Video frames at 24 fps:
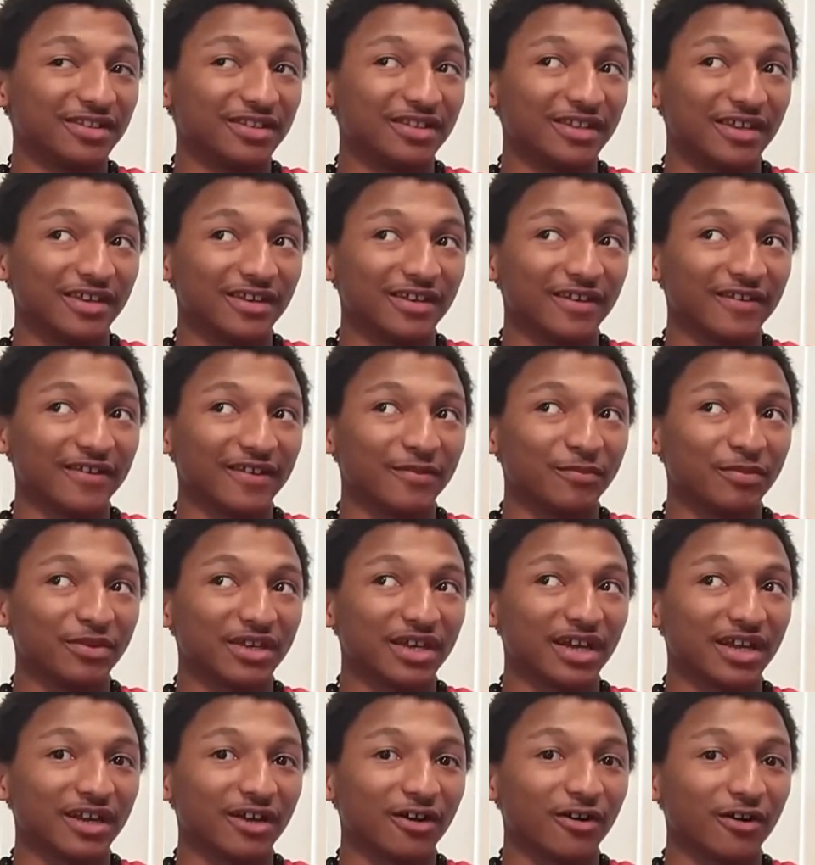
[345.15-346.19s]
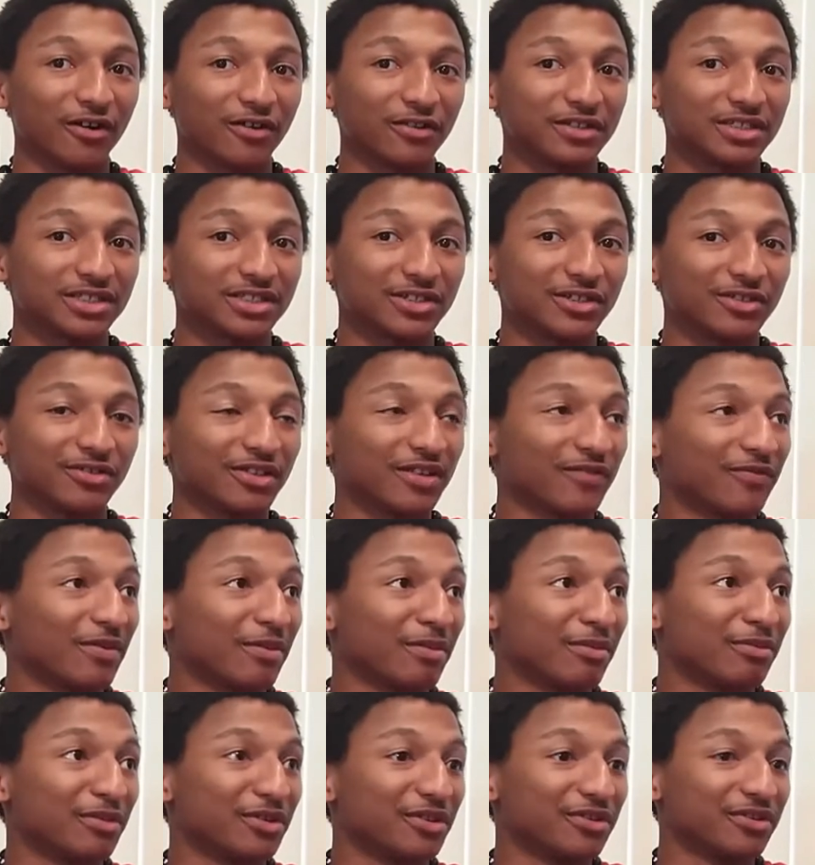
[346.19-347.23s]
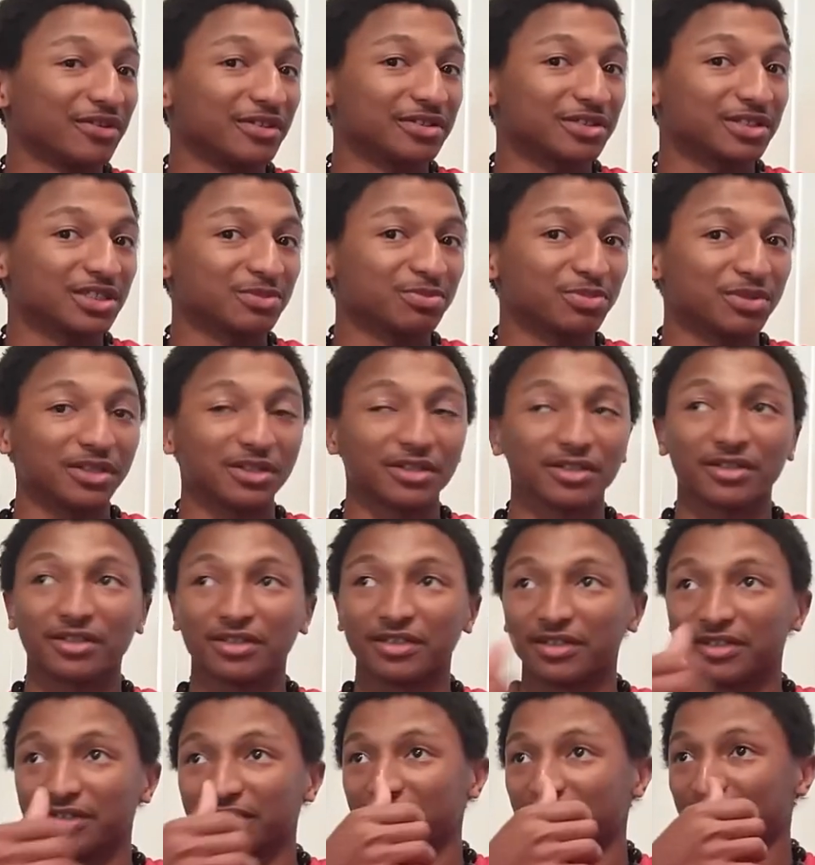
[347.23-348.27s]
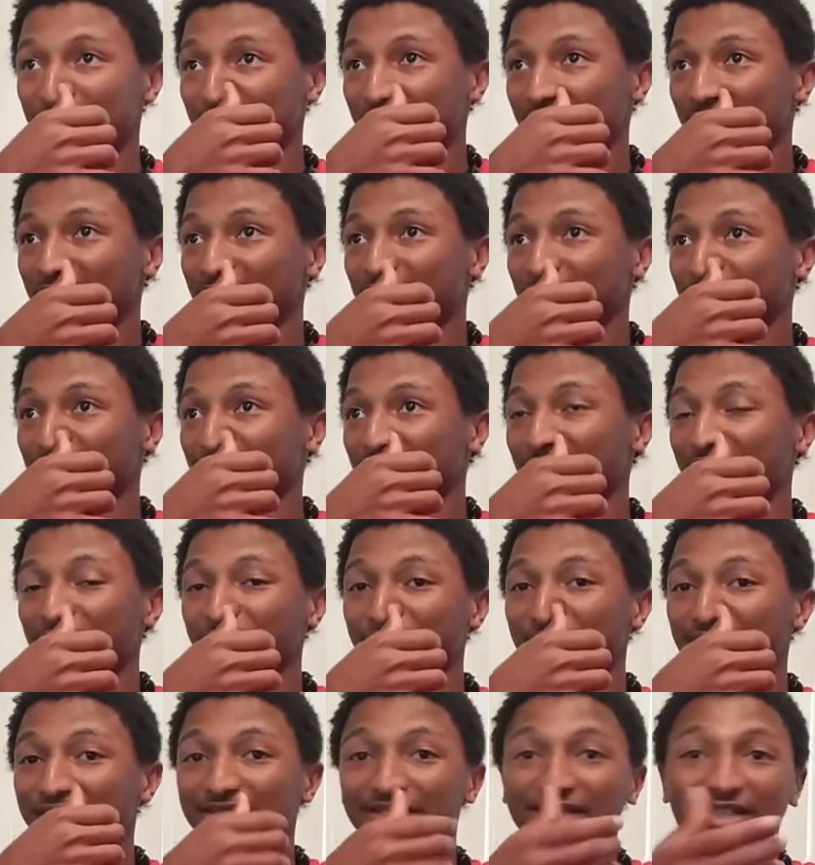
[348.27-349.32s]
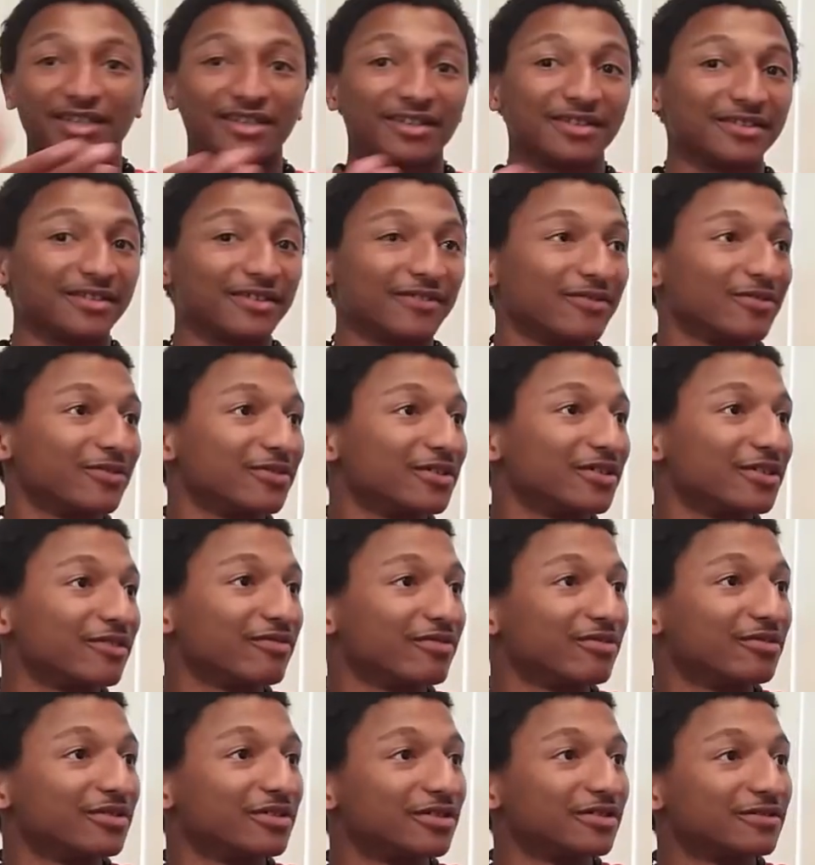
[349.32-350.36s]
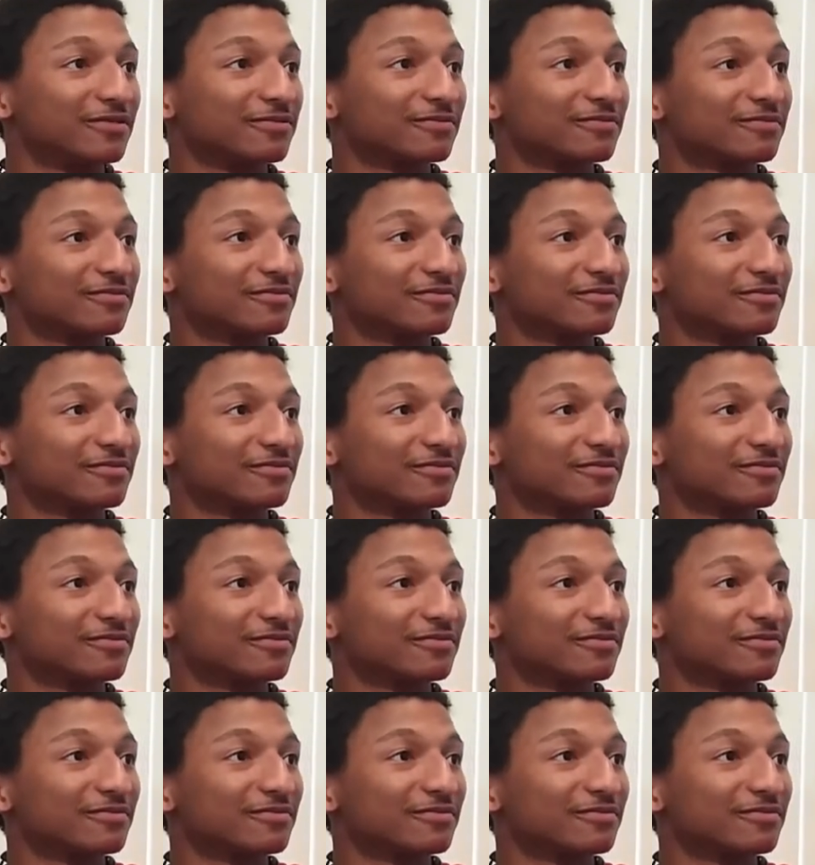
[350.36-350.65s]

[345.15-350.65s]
It'd be kind of heartless to know that from a mother doesn't speak. Mom, you can say anything you want if you want.